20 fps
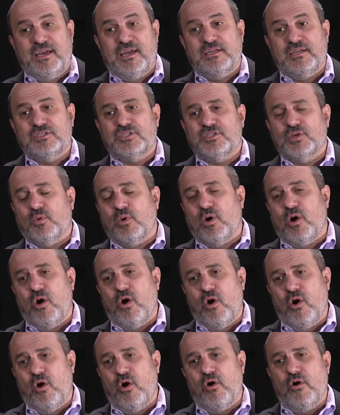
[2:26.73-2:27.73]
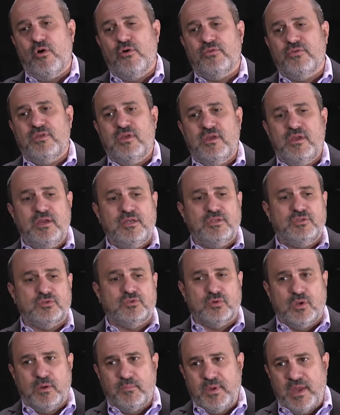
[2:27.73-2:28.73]
And so all the
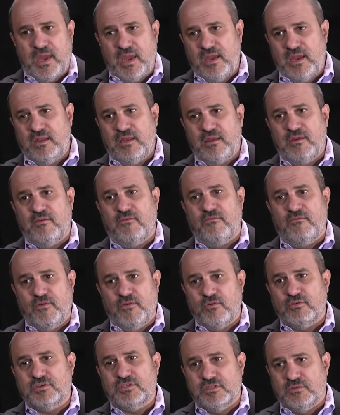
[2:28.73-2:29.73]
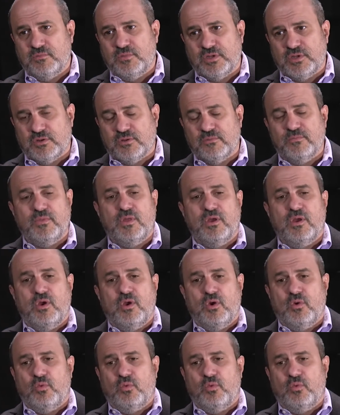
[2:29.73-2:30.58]
Trump-hating folks in the middle,